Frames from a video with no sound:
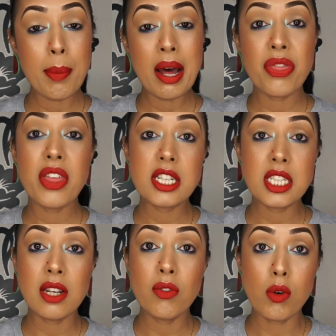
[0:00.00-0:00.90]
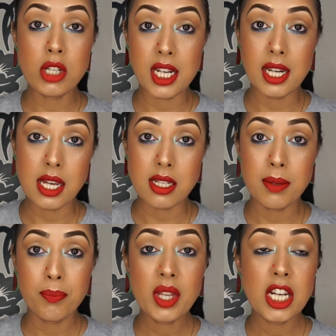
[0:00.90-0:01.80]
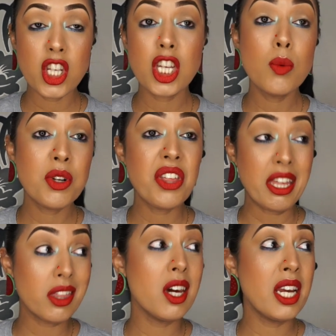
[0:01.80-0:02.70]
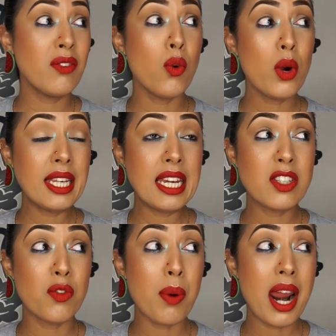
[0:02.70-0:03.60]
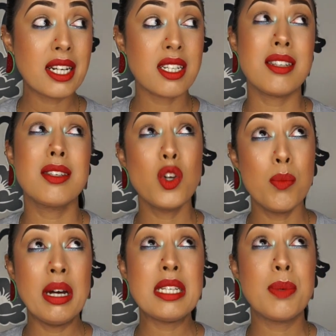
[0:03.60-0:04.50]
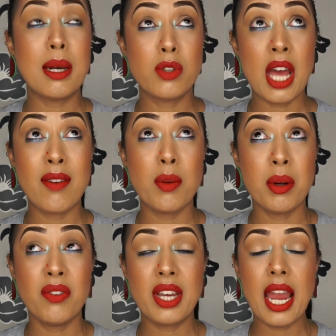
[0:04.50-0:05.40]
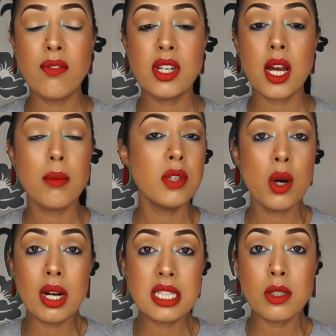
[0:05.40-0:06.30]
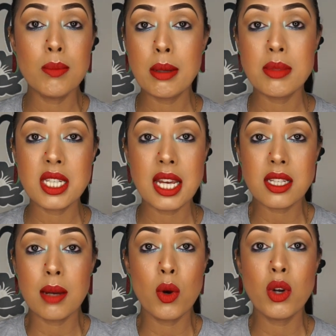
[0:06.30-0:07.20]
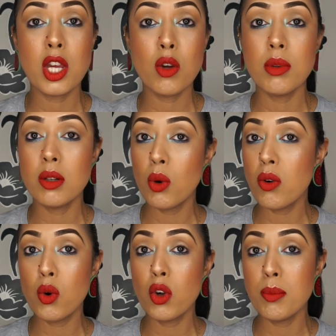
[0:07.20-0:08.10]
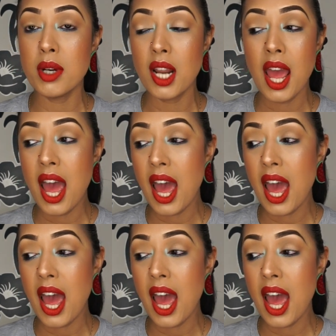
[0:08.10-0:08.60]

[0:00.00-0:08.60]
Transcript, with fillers: about 13, 14 years. So you would think 13, 14 years of practice, you must be able to have it perfect every time. No, I still make mistakes. I'm only human. We're all human.